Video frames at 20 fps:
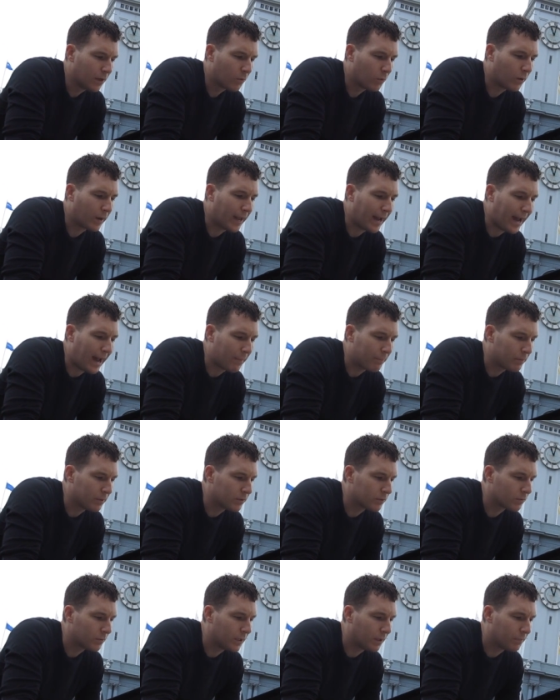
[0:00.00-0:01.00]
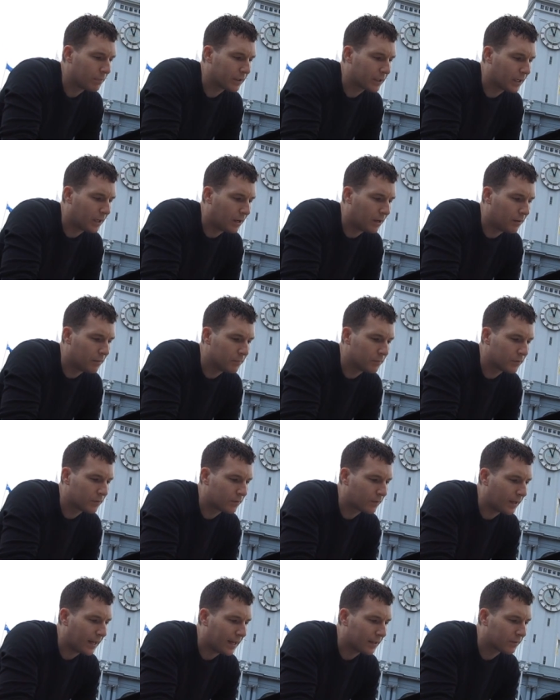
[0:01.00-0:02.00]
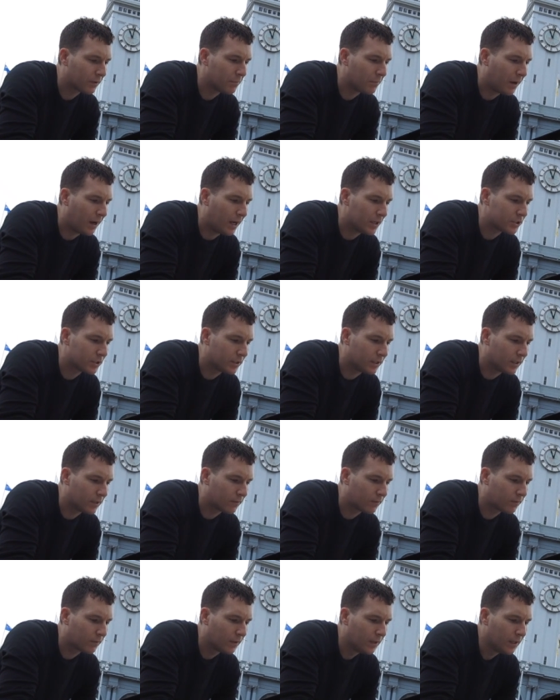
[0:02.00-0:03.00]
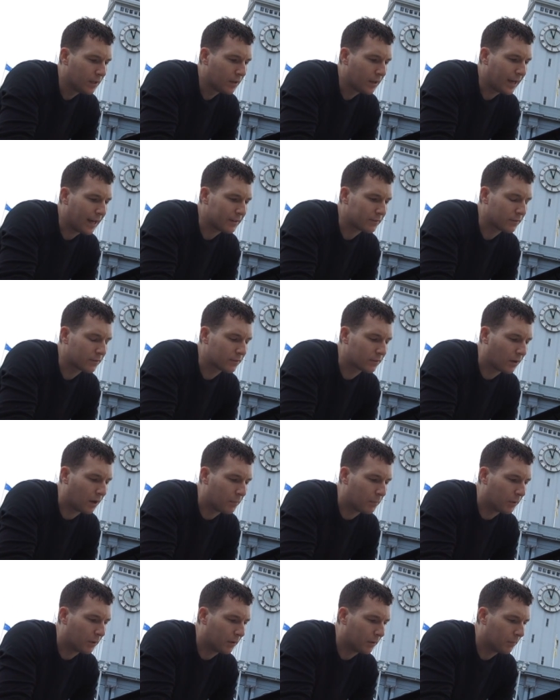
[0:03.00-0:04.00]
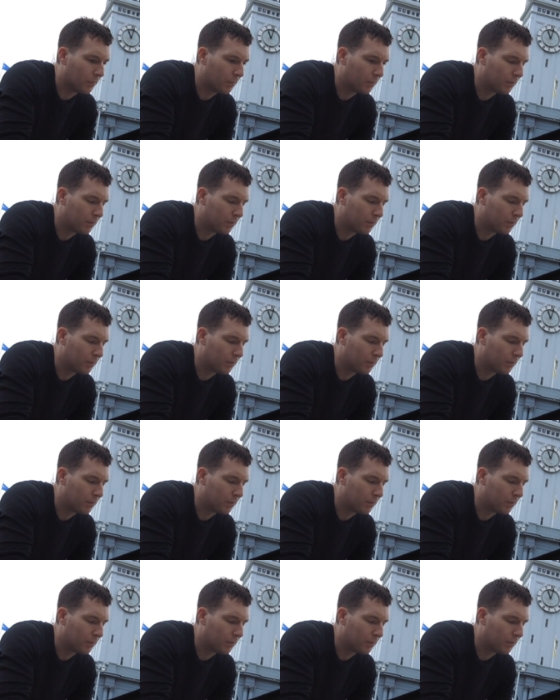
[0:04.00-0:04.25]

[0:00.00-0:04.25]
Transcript: What happens when it becomes as homogenous as a suburb?